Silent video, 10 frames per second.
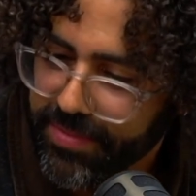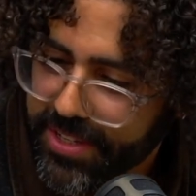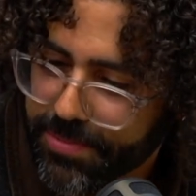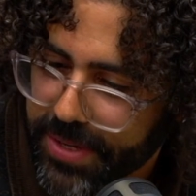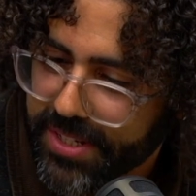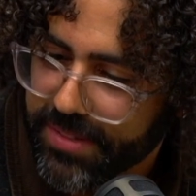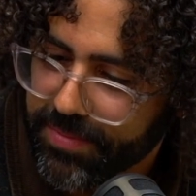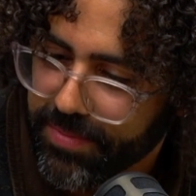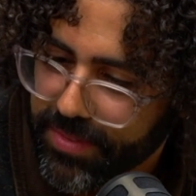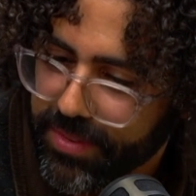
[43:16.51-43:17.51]
especially
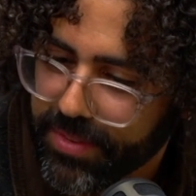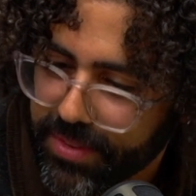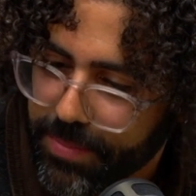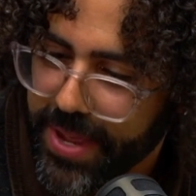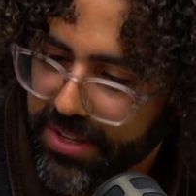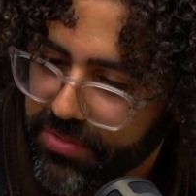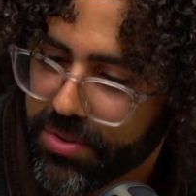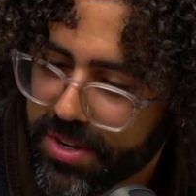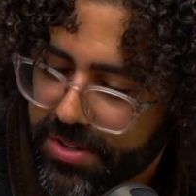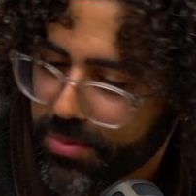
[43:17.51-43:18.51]
the past few years.